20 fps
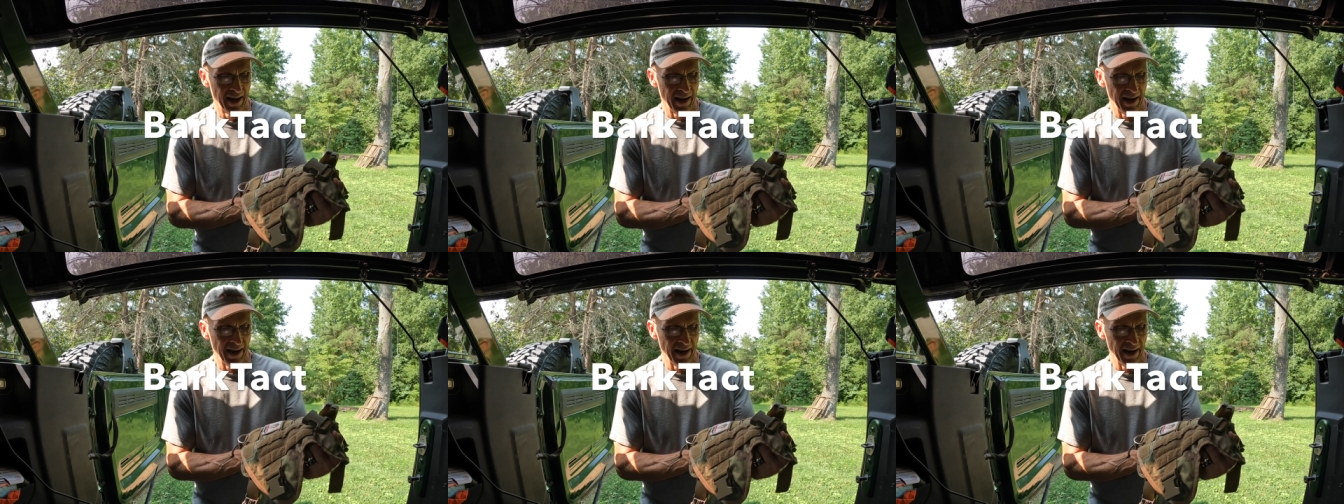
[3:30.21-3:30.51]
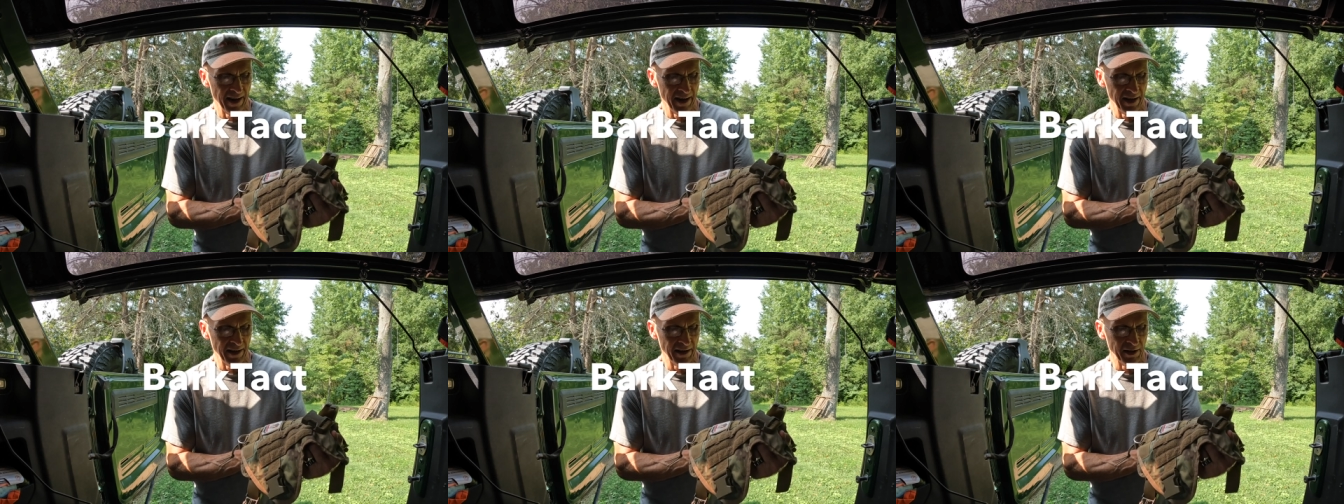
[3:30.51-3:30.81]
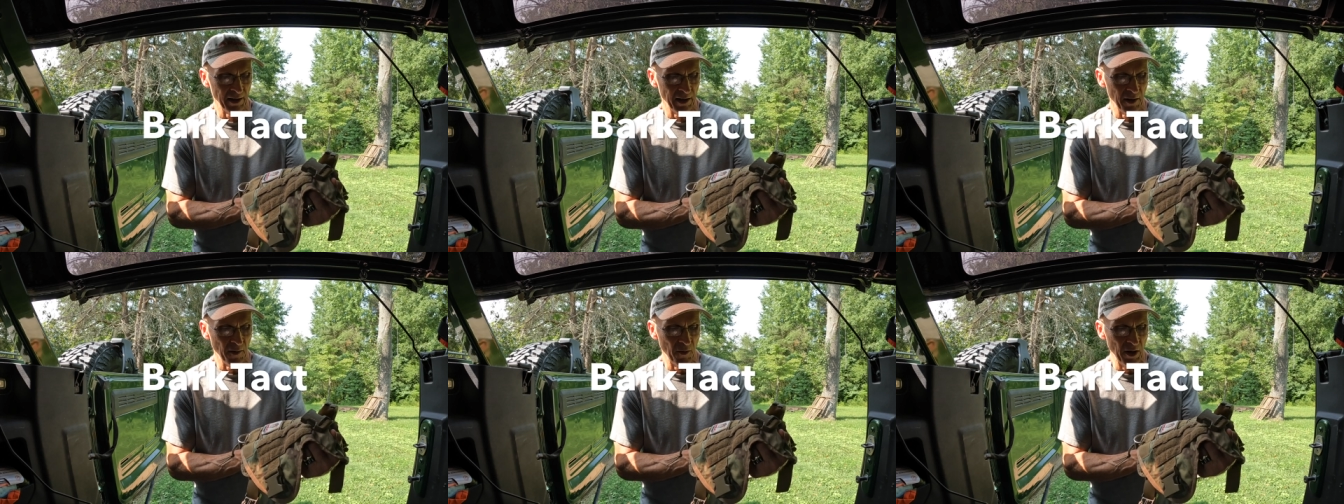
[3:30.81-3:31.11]
It's
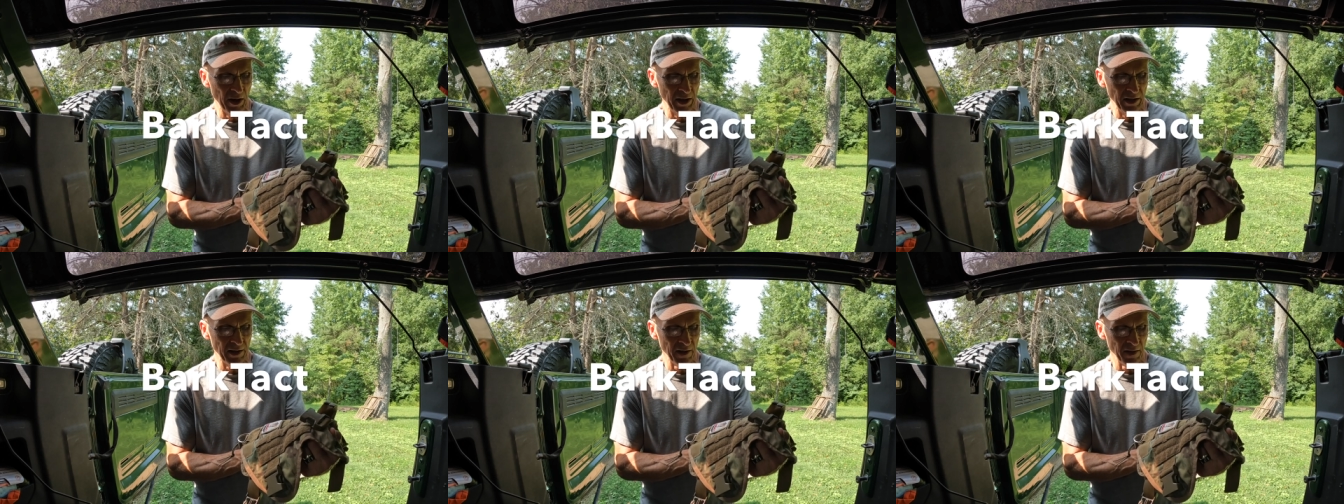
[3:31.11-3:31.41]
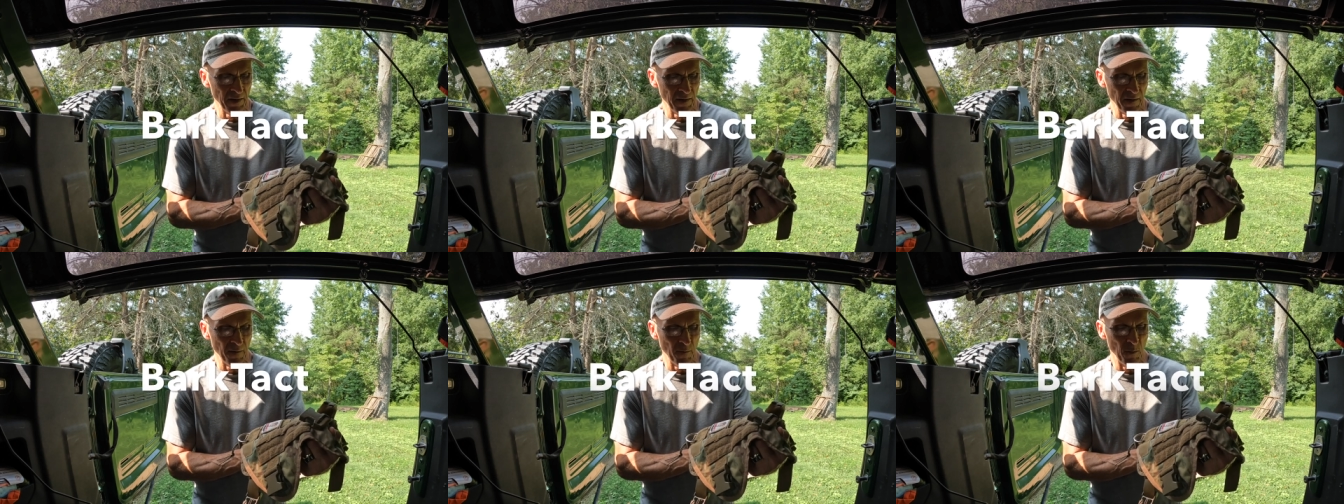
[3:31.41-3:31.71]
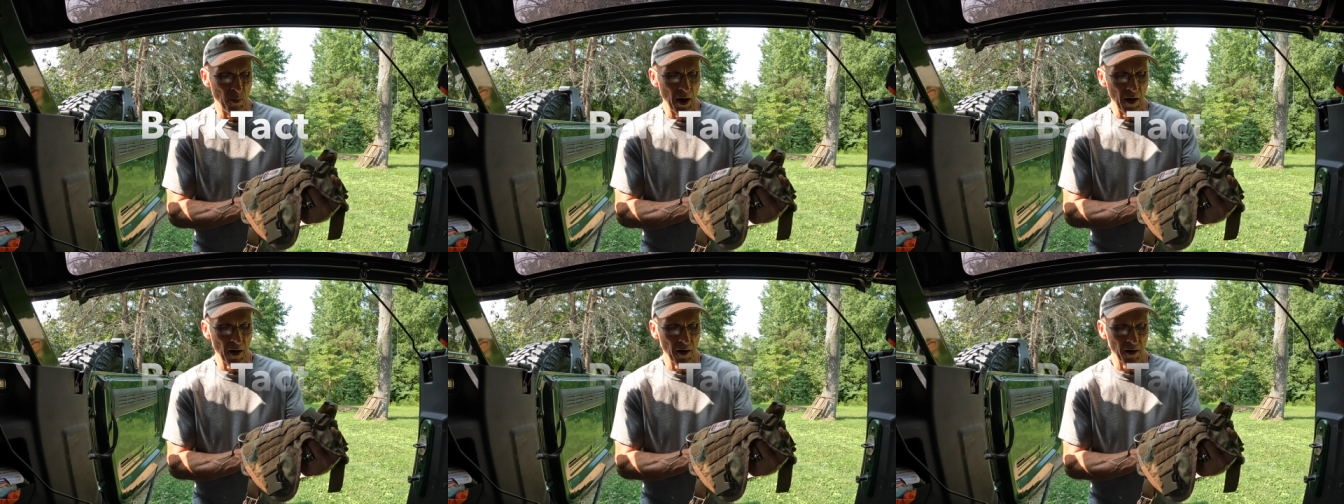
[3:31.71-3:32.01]
a division of
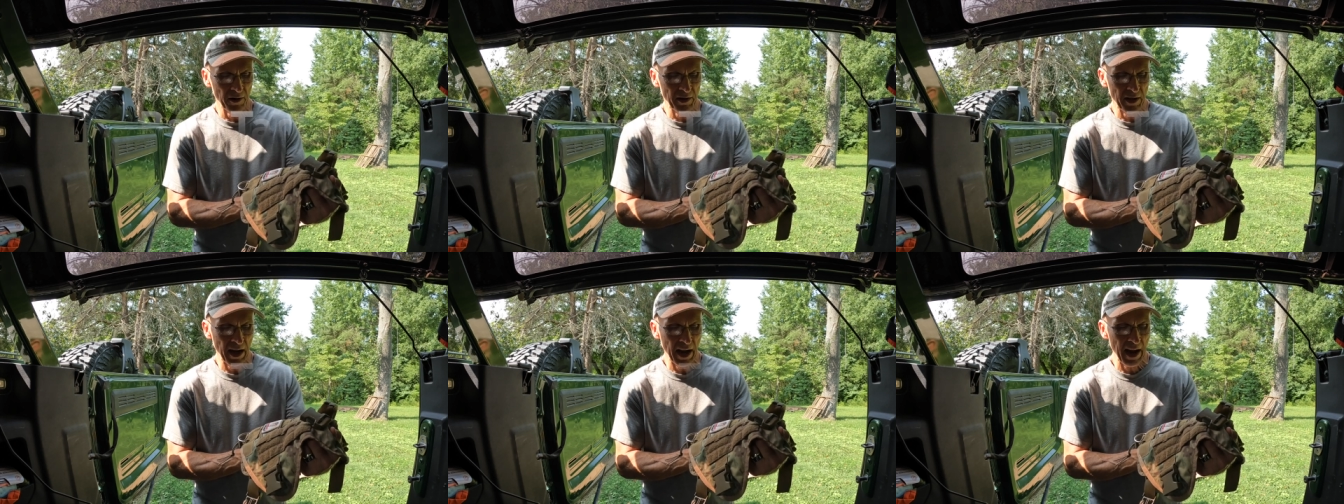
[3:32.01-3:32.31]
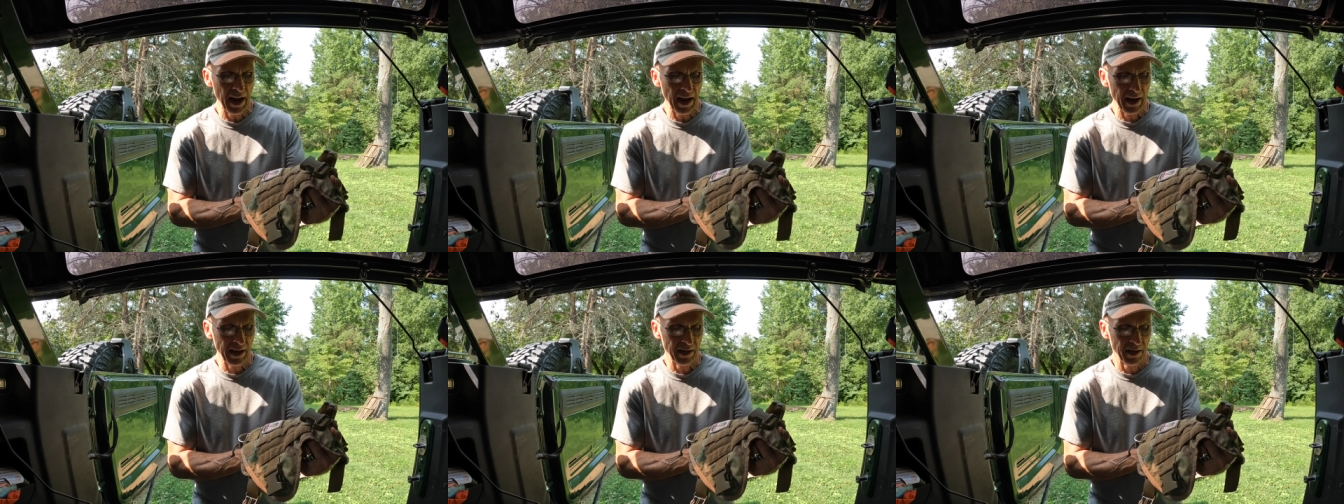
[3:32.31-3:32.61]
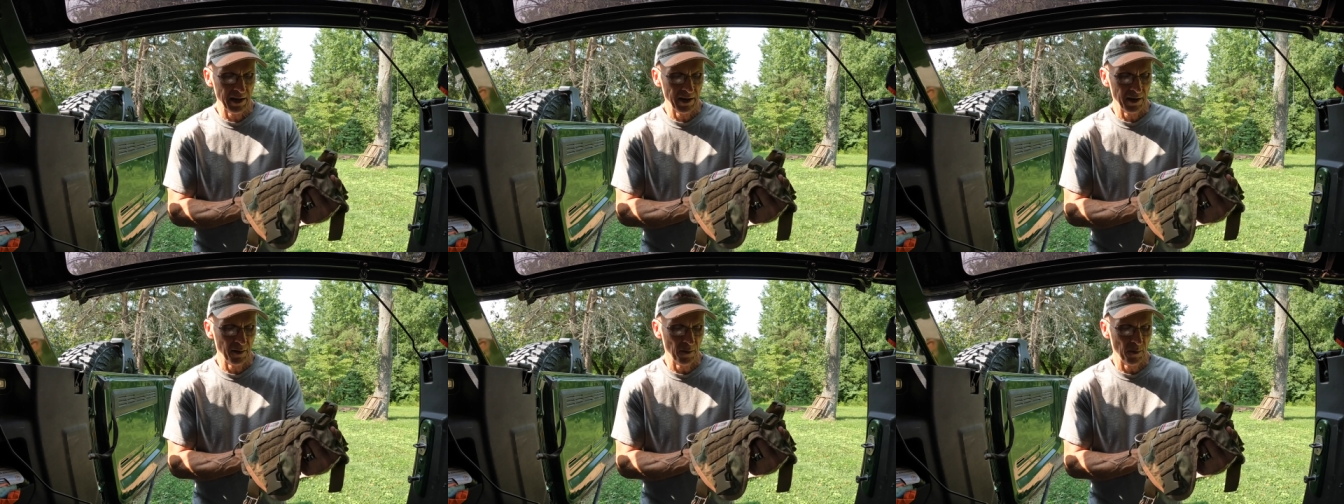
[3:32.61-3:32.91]
Bartact,